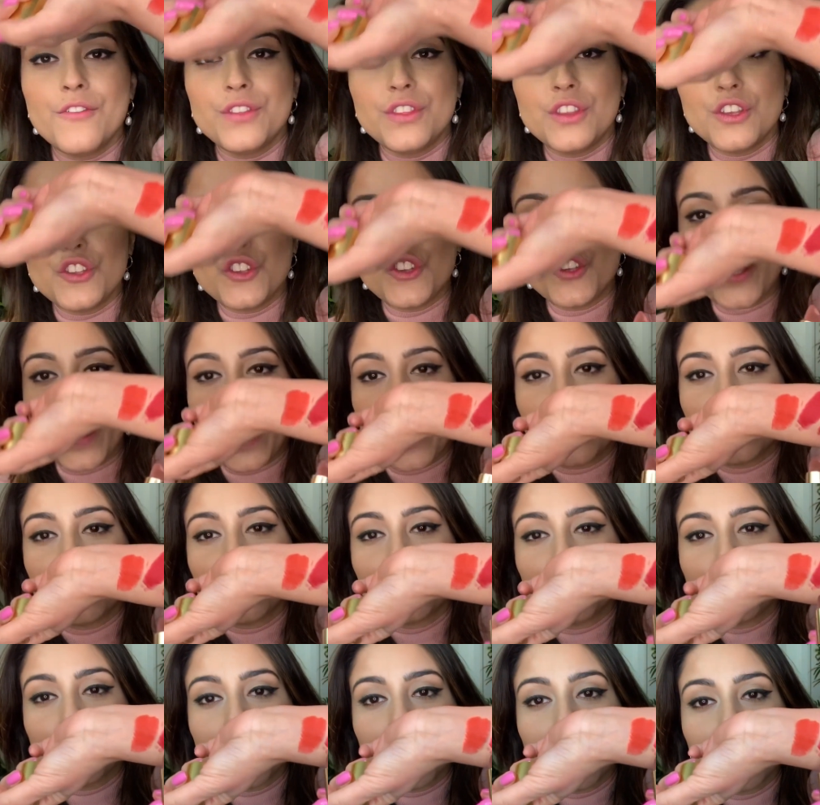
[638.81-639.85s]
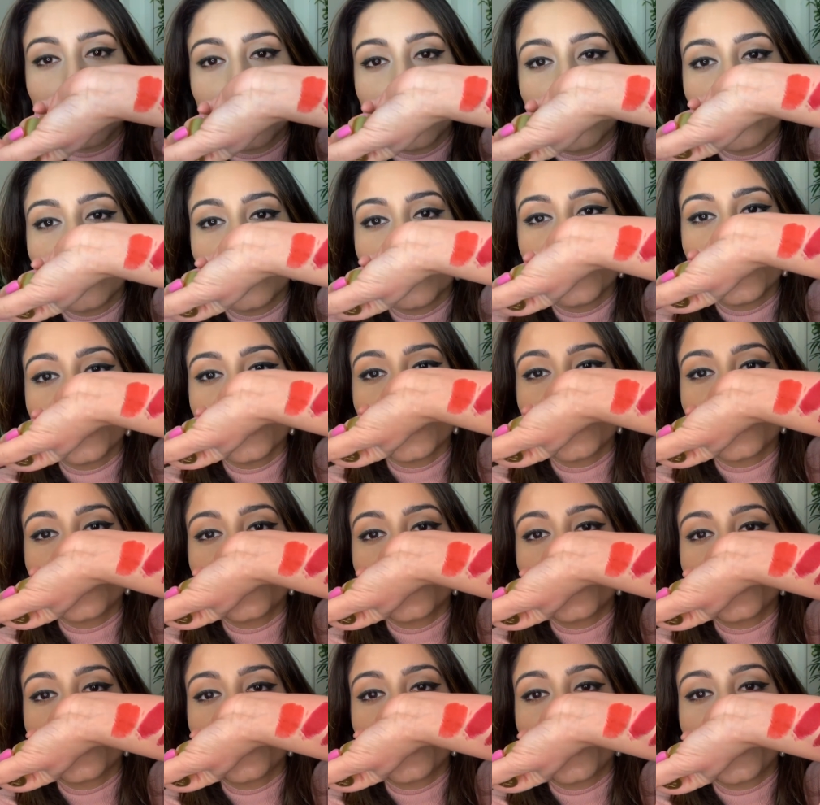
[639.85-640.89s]
the Jazz shade just to
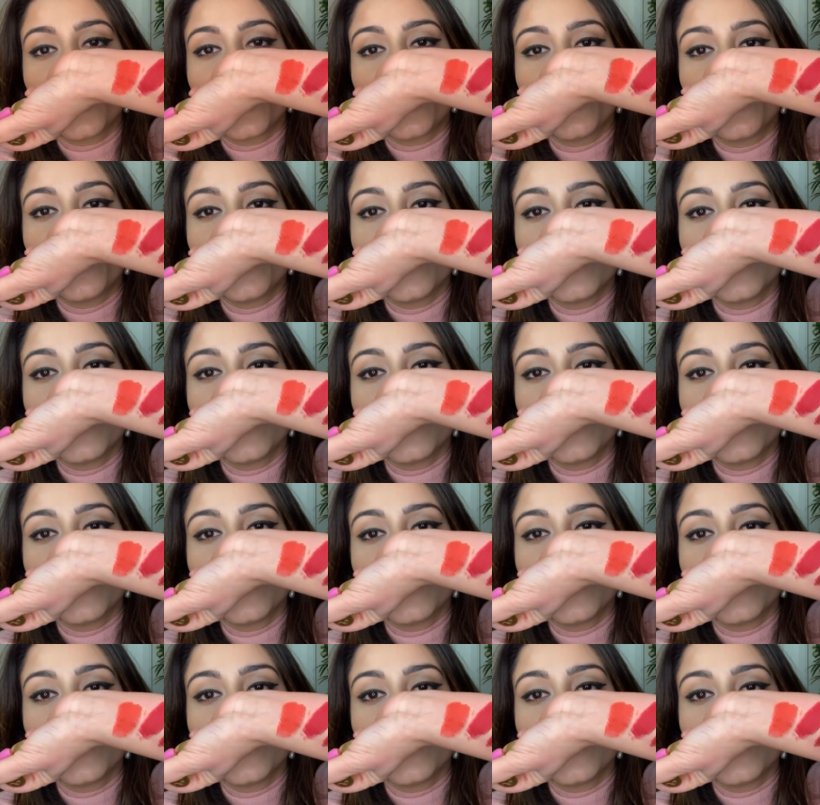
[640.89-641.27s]
show you.